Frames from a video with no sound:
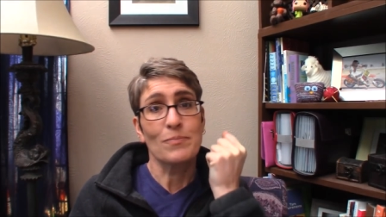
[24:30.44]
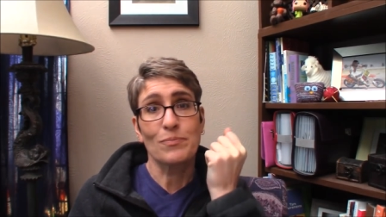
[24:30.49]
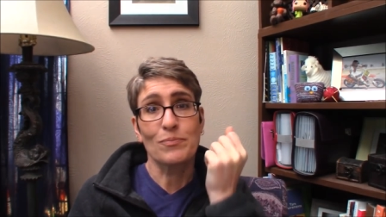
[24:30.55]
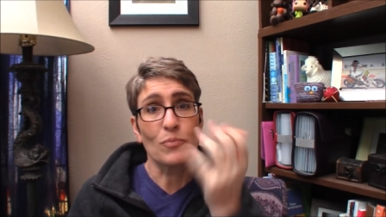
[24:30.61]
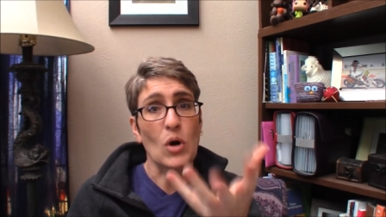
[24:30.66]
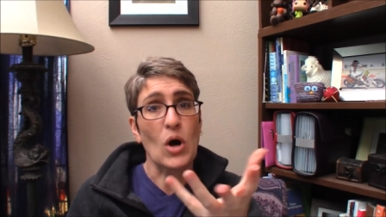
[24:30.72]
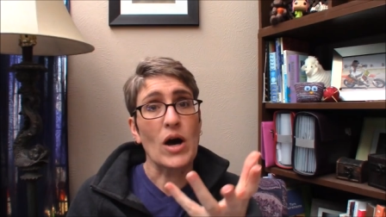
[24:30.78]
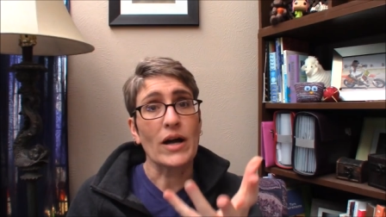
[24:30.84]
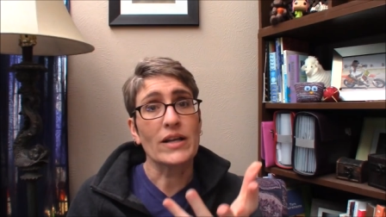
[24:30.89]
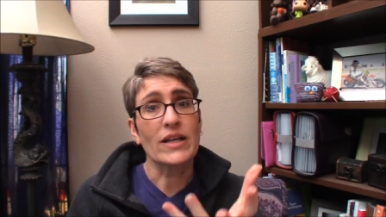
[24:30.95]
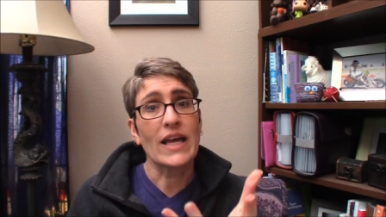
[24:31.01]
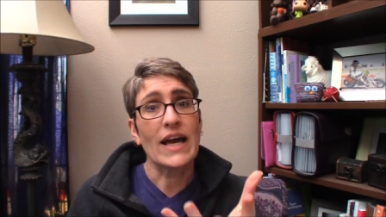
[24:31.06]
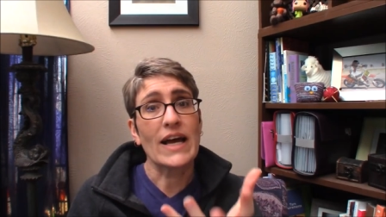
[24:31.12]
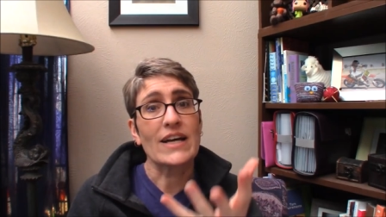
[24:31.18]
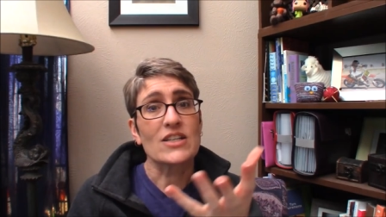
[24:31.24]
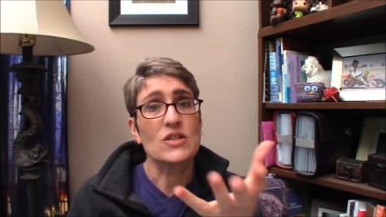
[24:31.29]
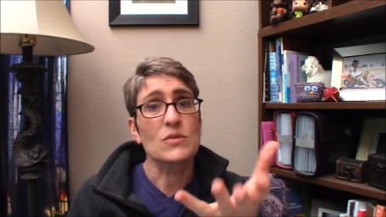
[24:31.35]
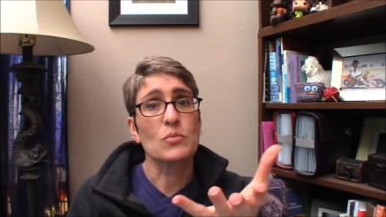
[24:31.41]

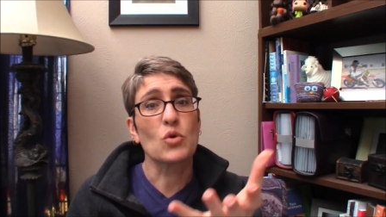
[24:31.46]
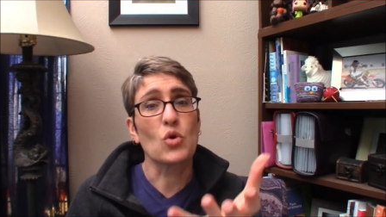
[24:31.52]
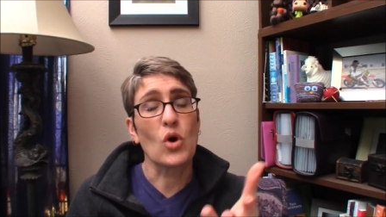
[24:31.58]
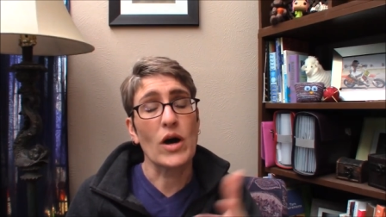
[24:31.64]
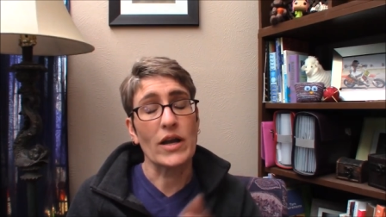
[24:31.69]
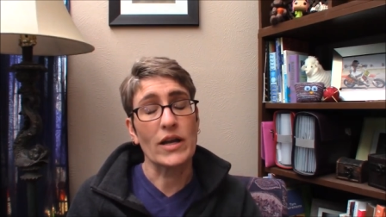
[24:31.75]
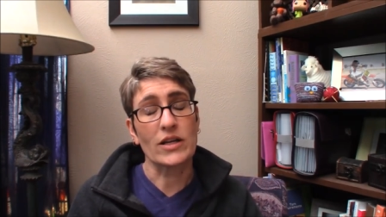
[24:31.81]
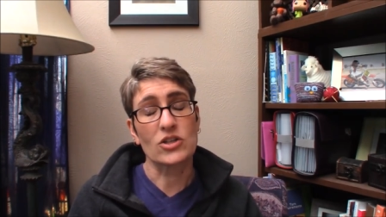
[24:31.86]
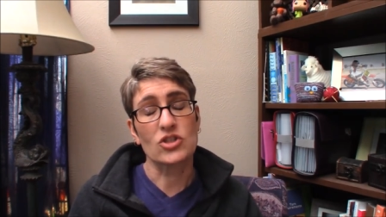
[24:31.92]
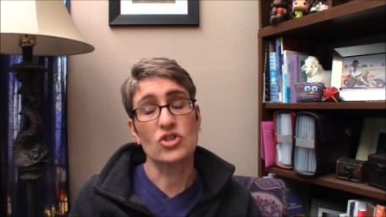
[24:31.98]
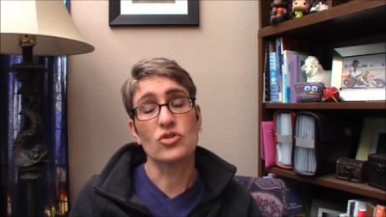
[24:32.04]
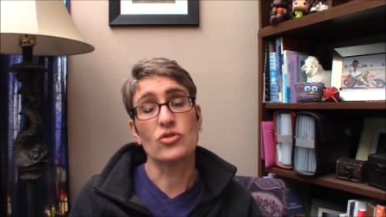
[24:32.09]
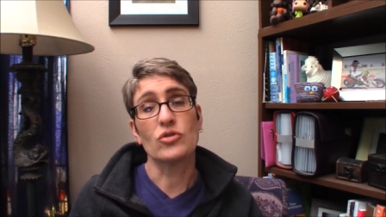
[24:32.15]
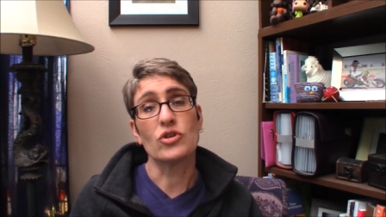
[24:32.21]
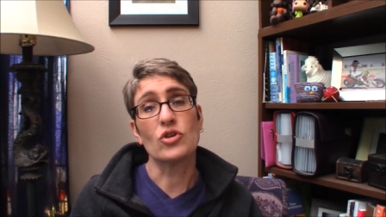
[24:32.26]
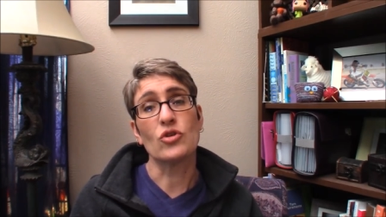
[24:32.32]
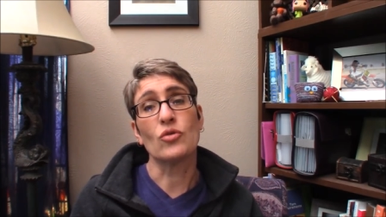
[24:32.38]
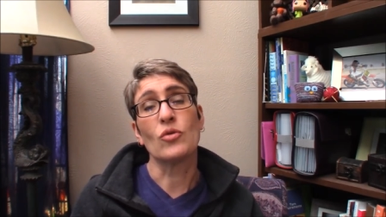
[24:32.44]
podcast product to
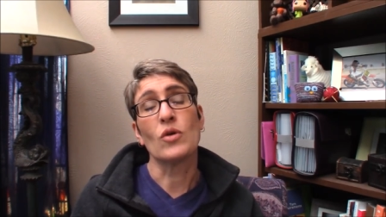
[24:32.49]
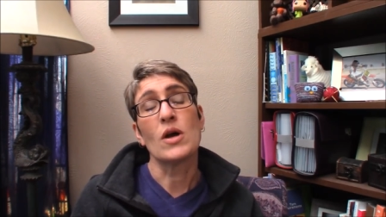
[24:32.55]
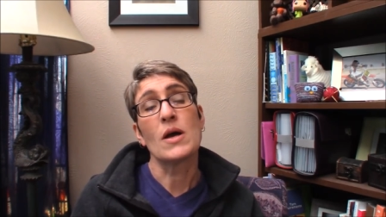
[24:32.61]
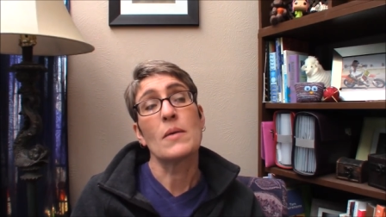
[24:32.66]
you